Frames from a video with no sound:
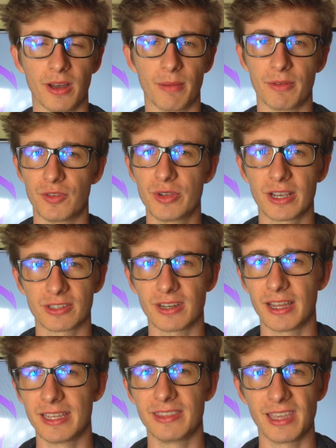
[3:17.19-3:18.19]
Um, if you guys are
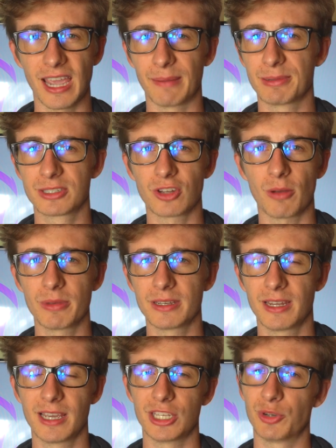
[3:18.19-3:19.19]
not in the AMP
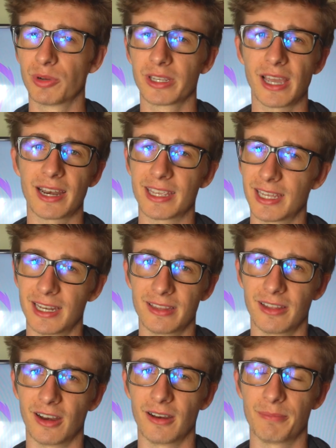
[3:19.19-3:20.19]
installment, you really got to get in
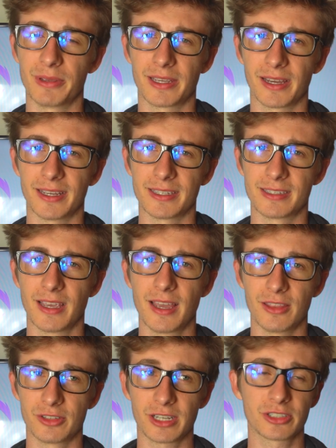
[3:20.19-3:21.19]
there because
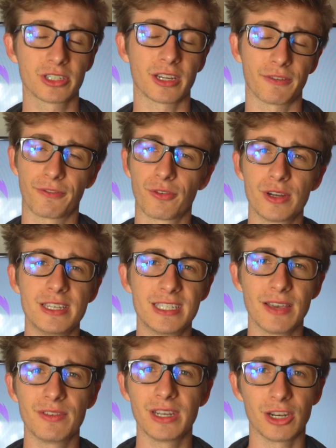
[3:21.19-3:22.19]
there's actually a free
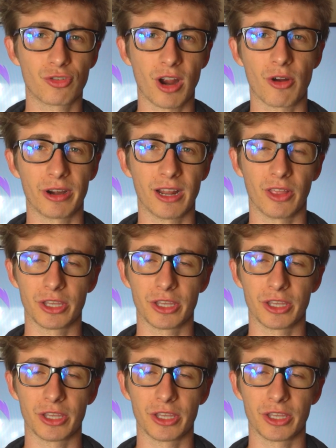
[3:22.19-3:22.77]
seven day trial right now.